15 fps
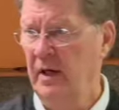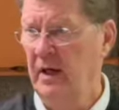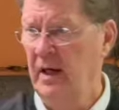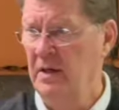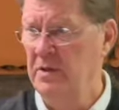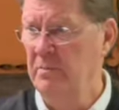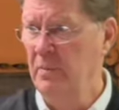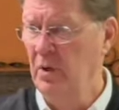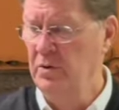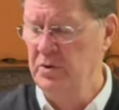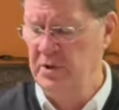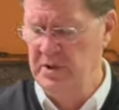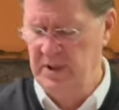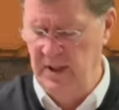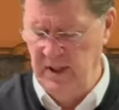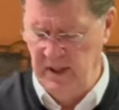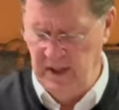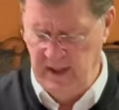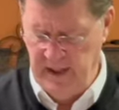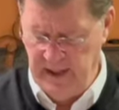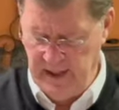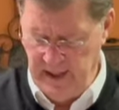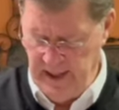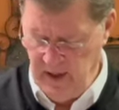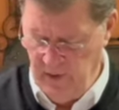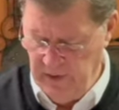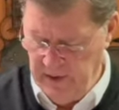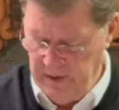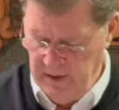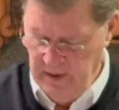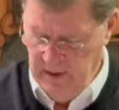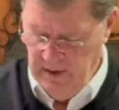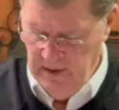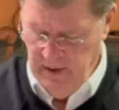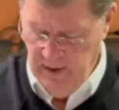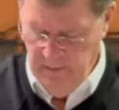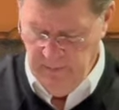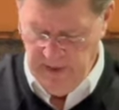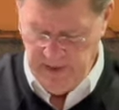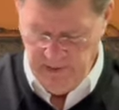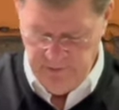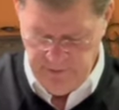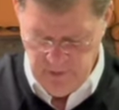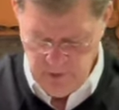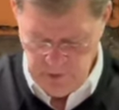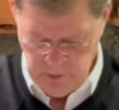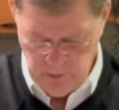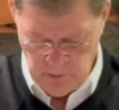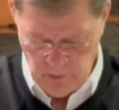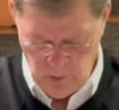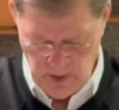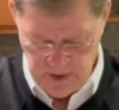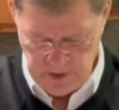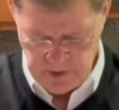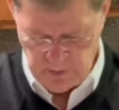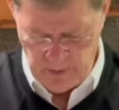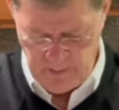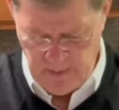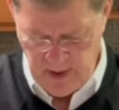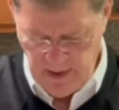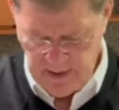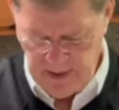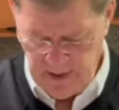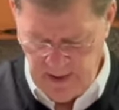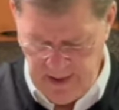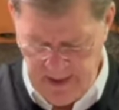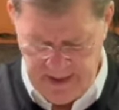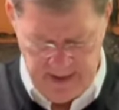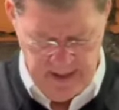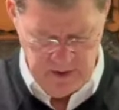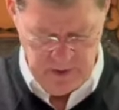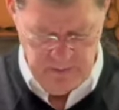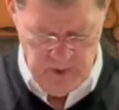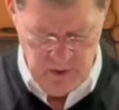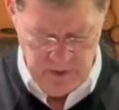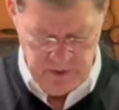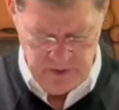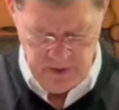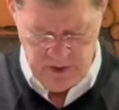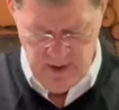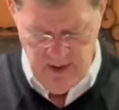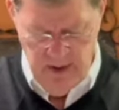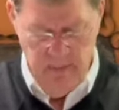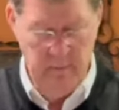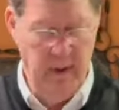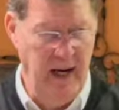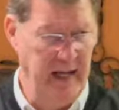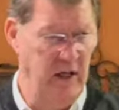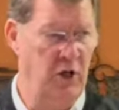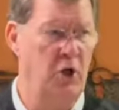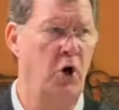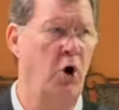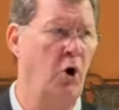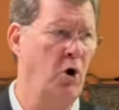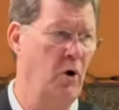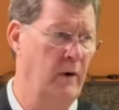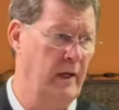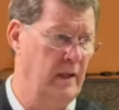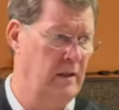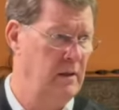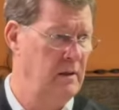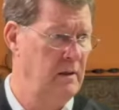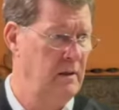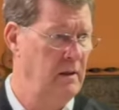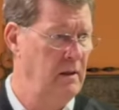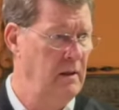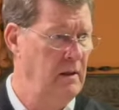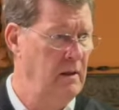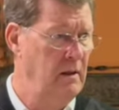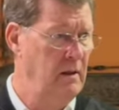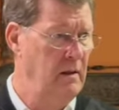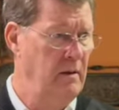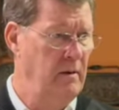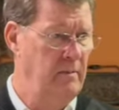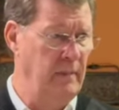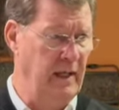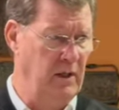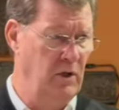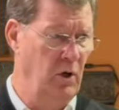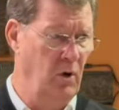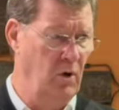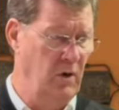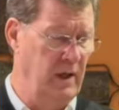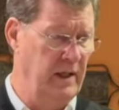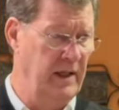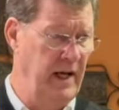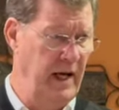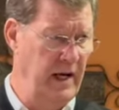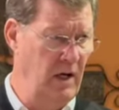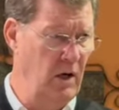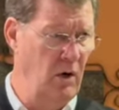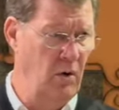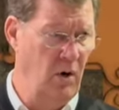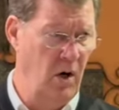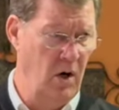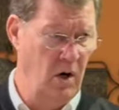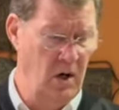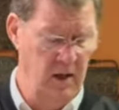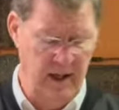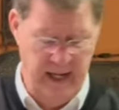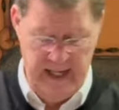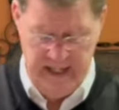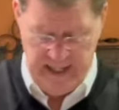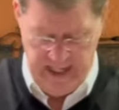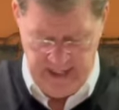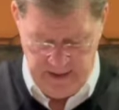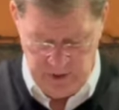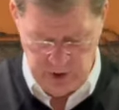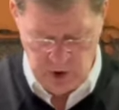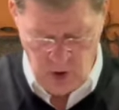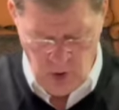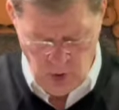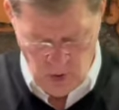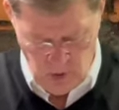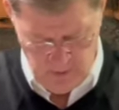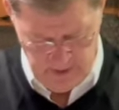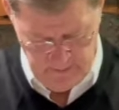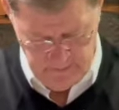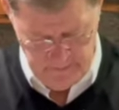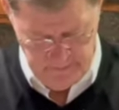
against Moses and Aaron. But the first one was a rebellion led against Moses by Korah. By Korah, Korah, Korah.